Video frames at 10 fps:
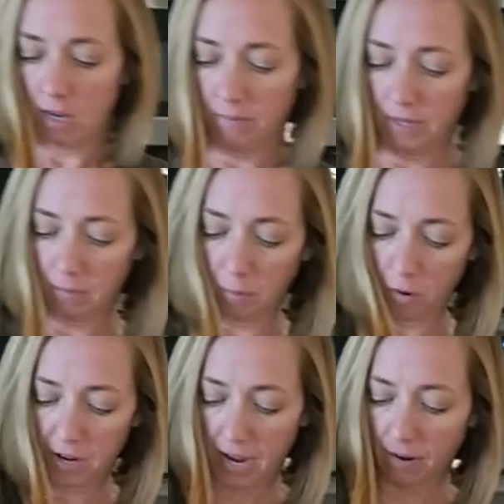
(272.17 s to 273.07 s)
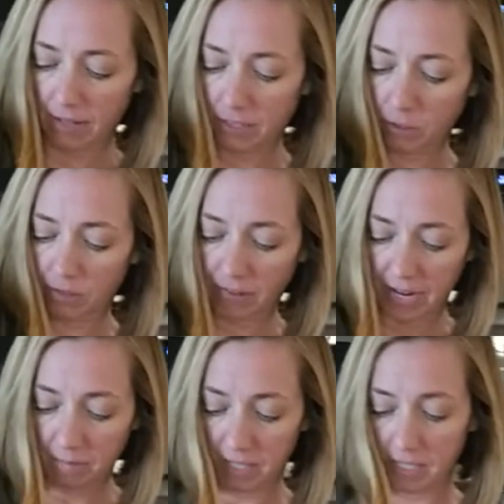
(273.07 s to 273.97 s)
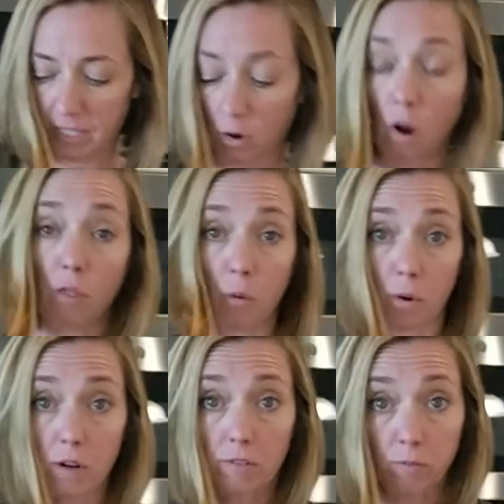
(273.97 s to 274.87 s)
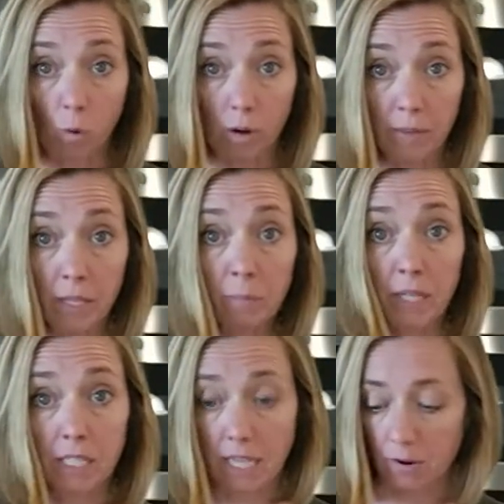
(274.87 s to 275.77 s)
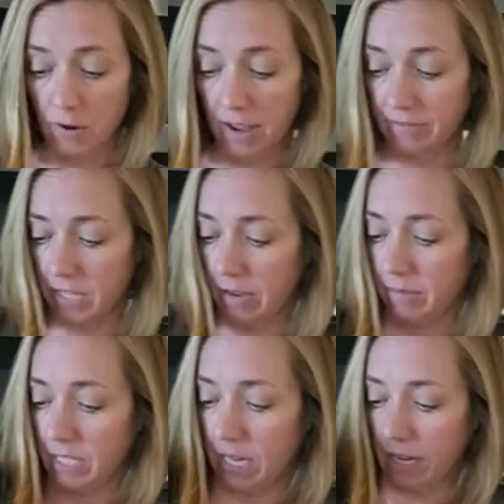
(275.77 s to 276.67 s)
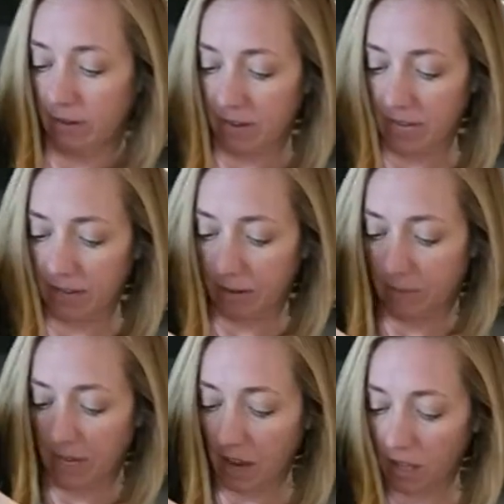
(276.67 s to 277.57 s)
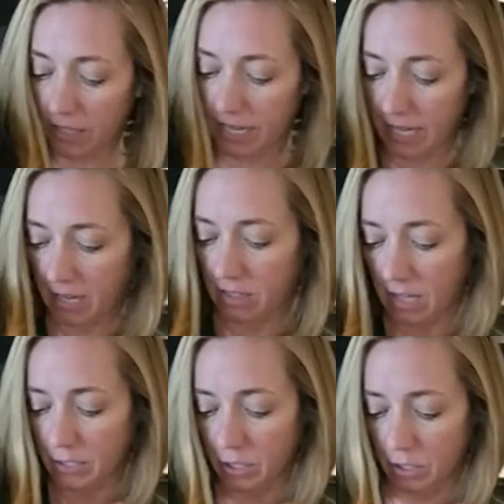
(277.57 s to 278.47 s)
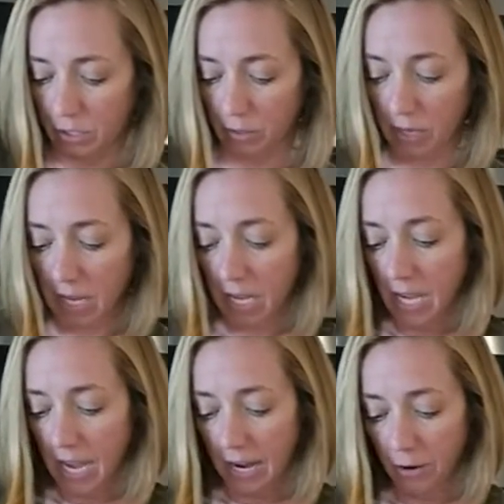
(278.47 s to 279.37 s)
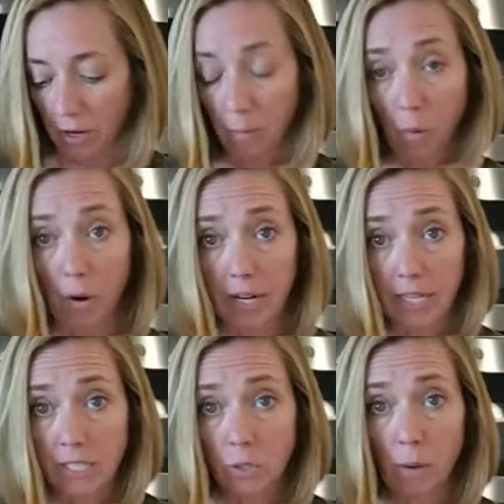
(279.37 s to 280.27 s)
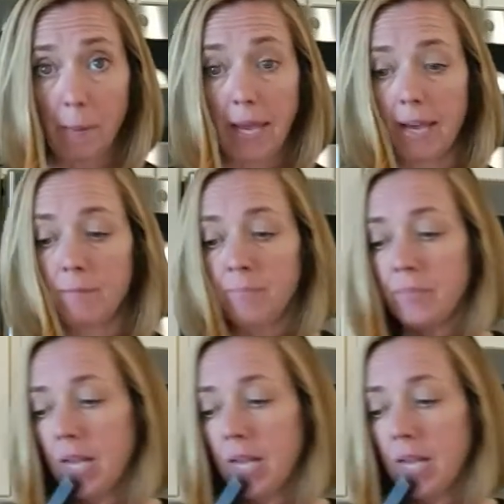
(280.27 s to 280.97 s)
I'm going to pour it out. So the Vitamix did all the work for me because I don't have time today. Okay, I got a big holiday and a lot to do. And you're going to pour it into a pan.